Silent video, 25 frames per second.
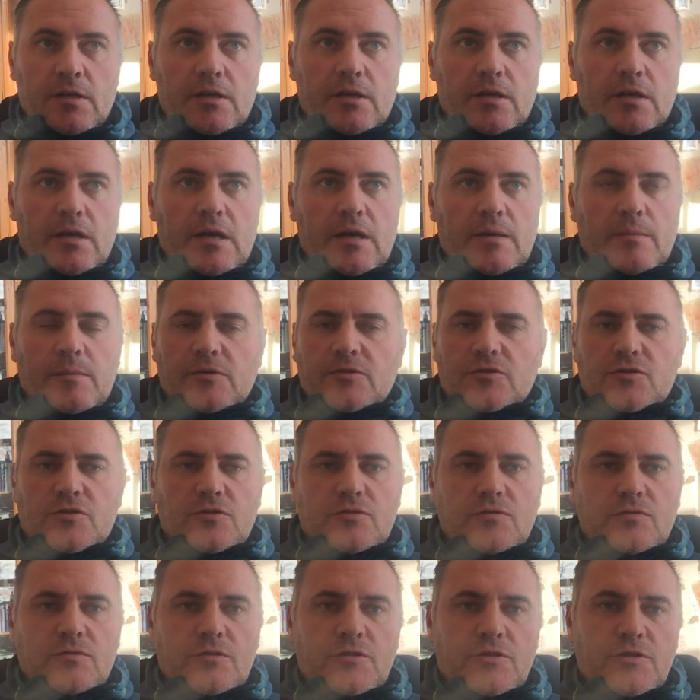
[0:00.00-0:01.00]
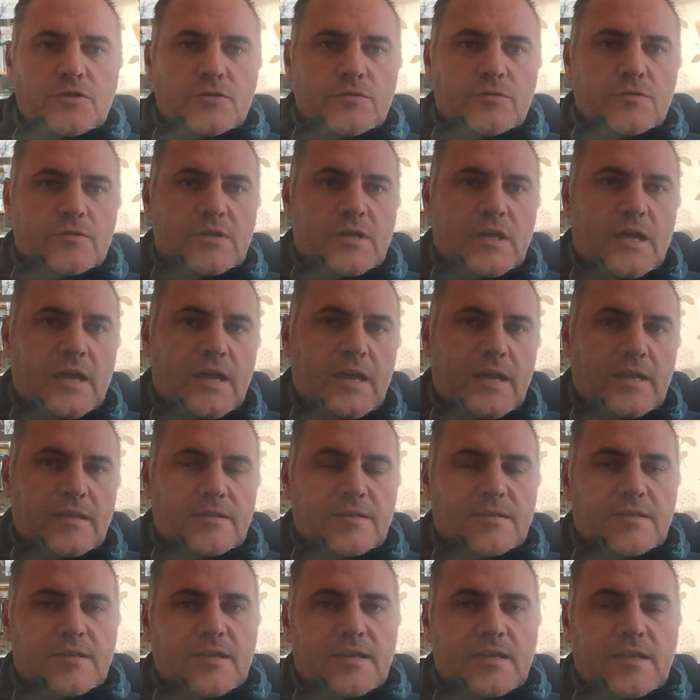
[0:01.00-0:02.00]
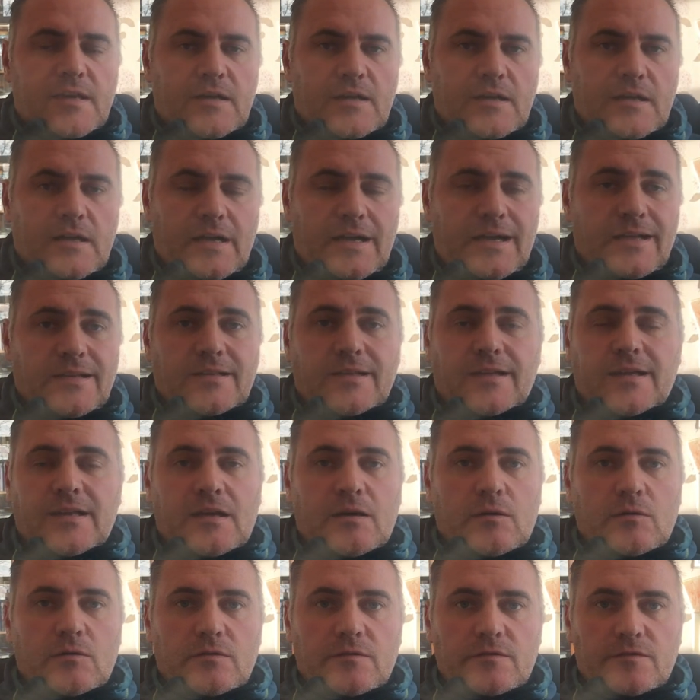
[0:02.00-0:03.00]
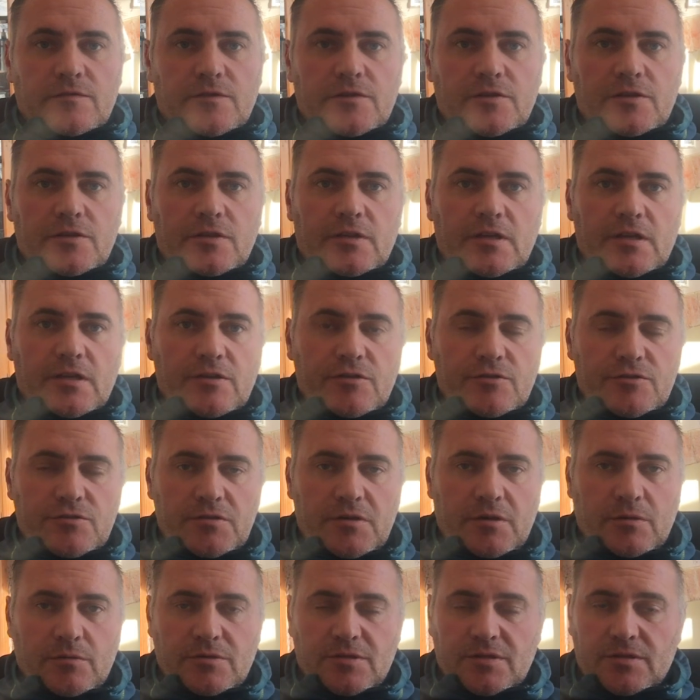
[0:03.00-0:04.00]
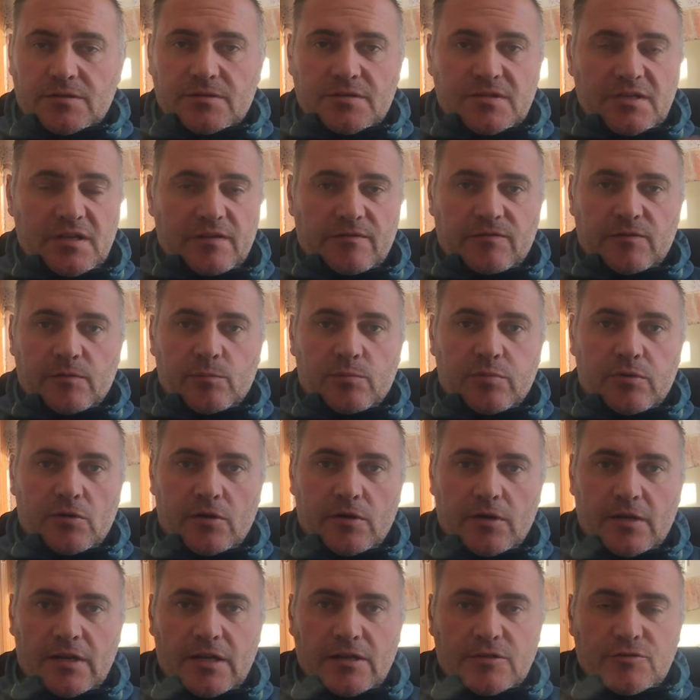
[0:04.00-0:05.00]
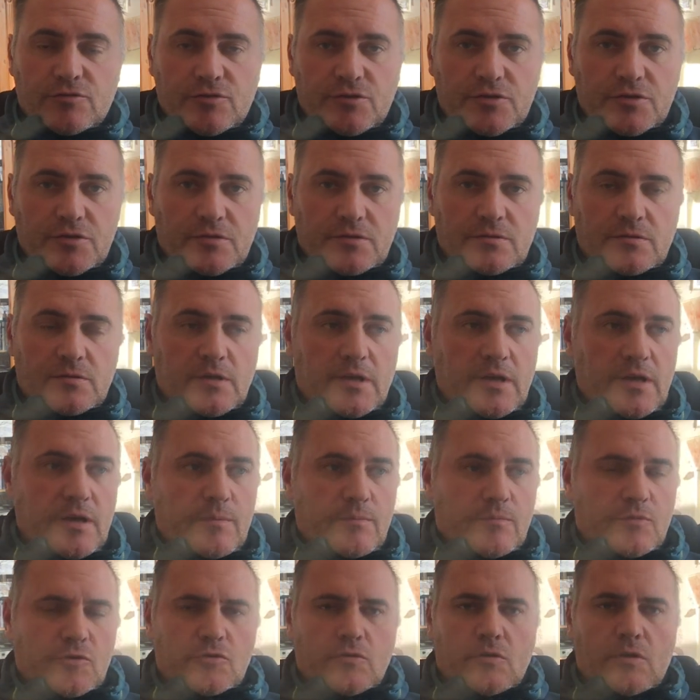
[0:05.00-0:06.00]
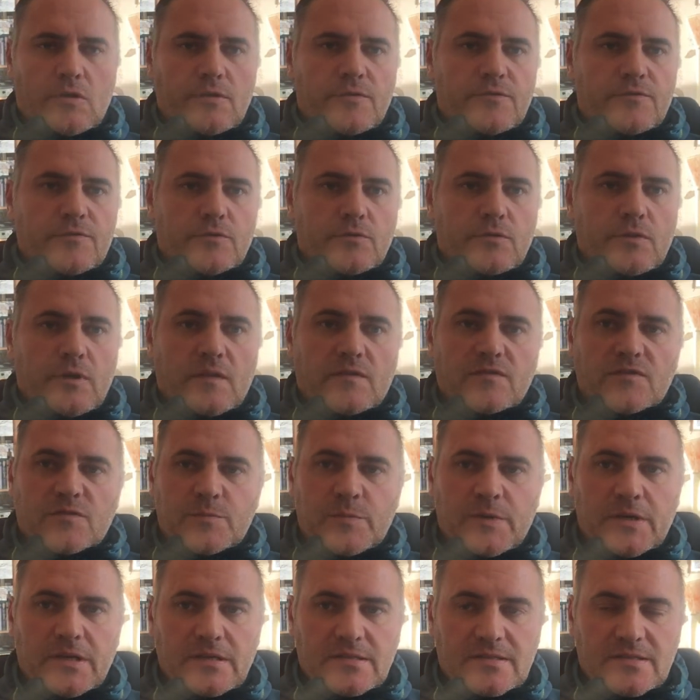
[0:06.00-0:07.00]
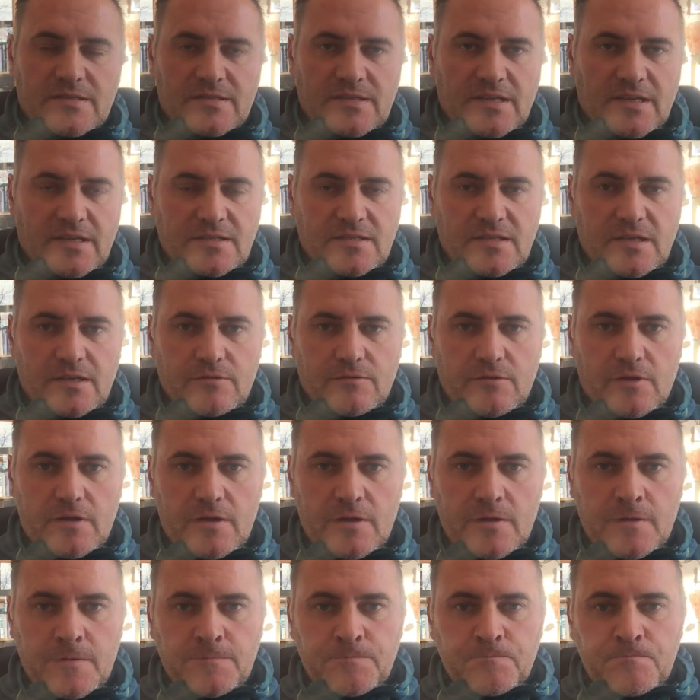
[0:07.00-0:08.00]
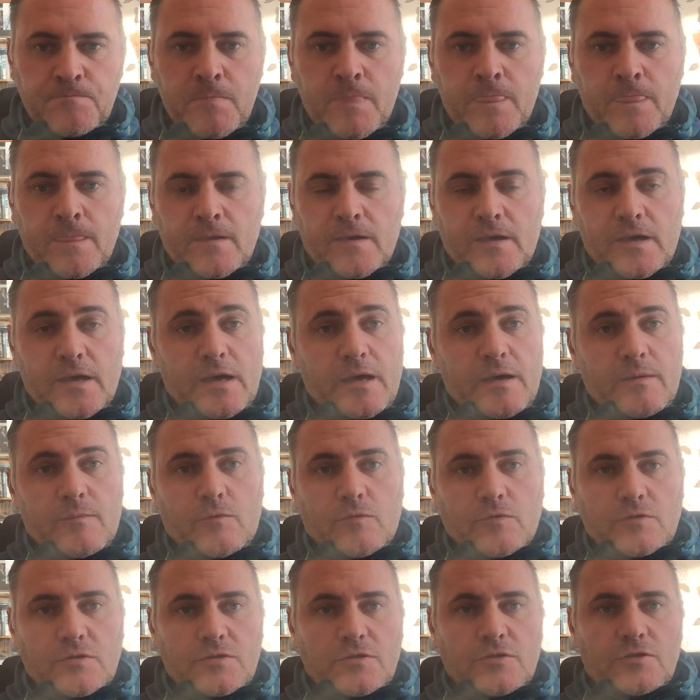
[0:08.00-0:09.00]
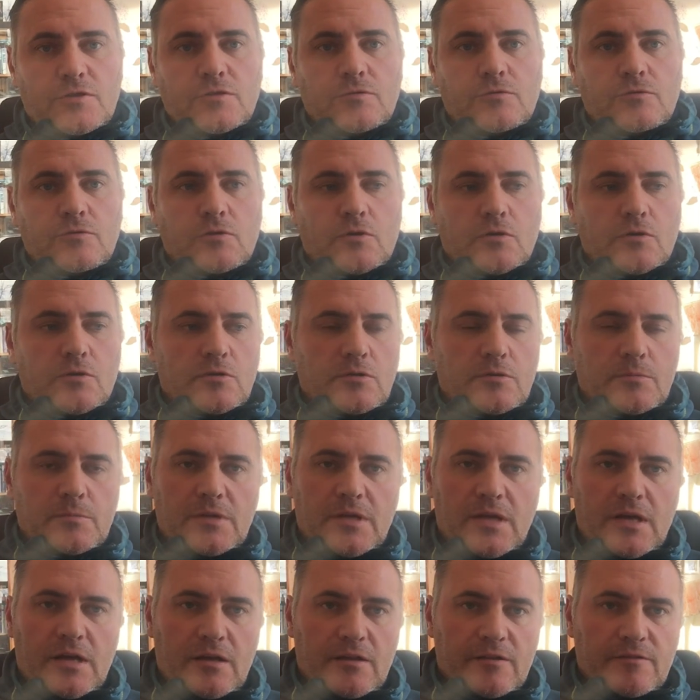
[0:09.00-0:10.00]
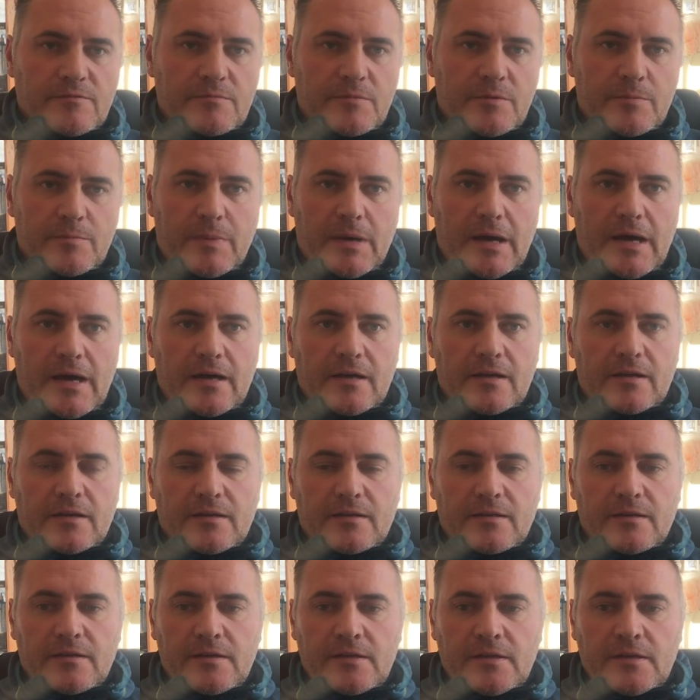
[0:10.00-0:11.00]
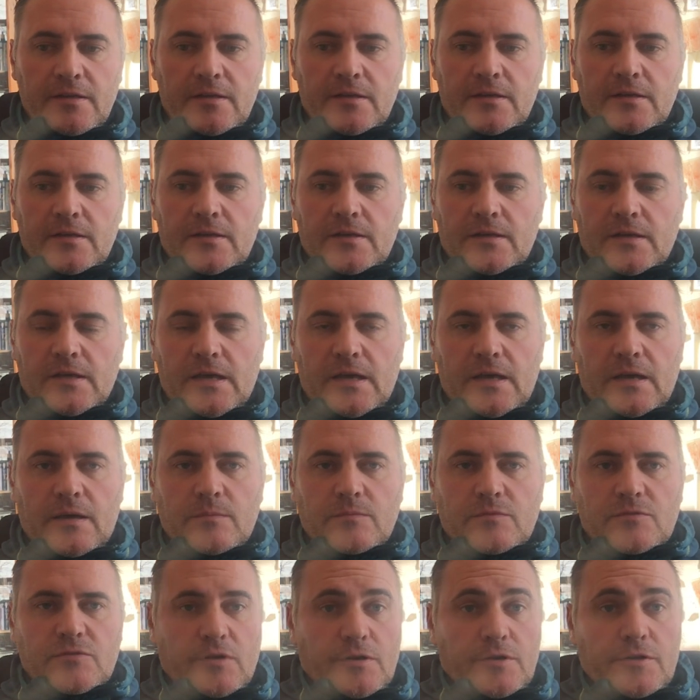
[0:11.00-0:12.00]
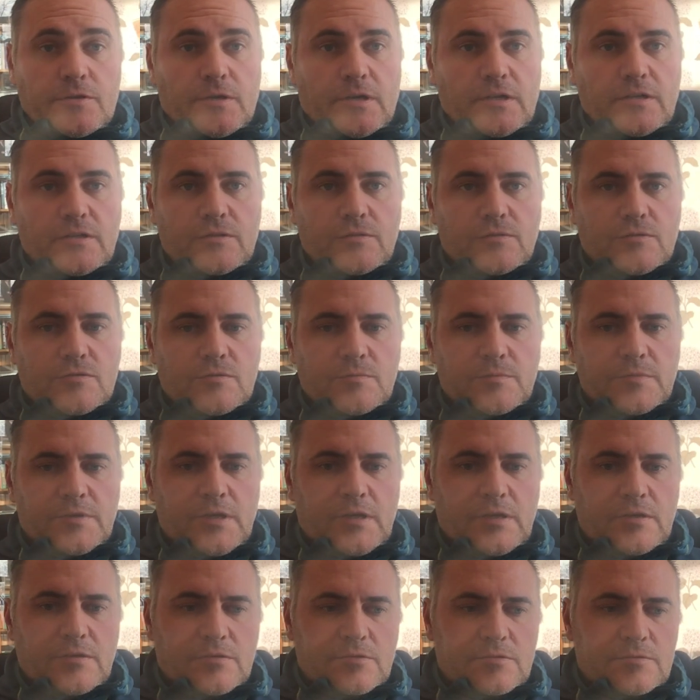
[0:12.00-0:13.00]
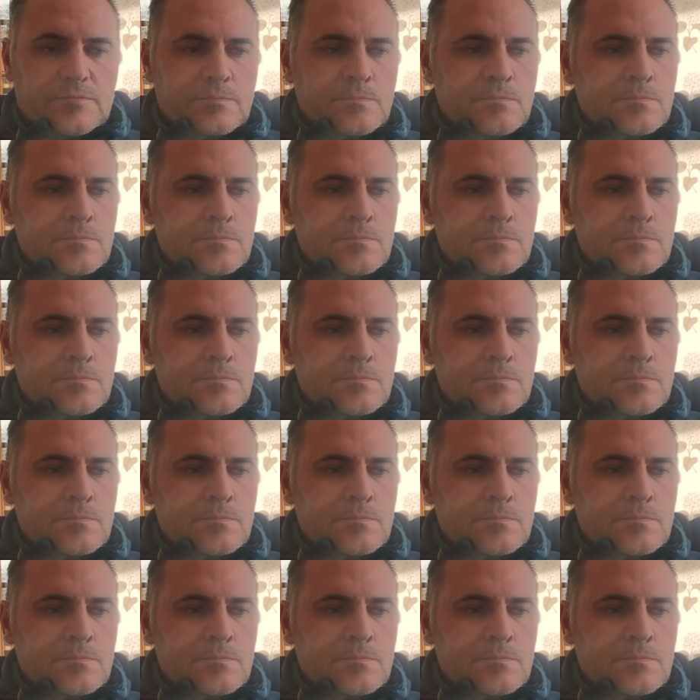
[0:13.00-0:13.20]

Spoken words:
I just knew that I had to get out. I had to get out of the industry I was in, self-employed electrician, crawling through loft spaces, etc. Wasn't doing no good to my health, my back. So I knew I had to do something else.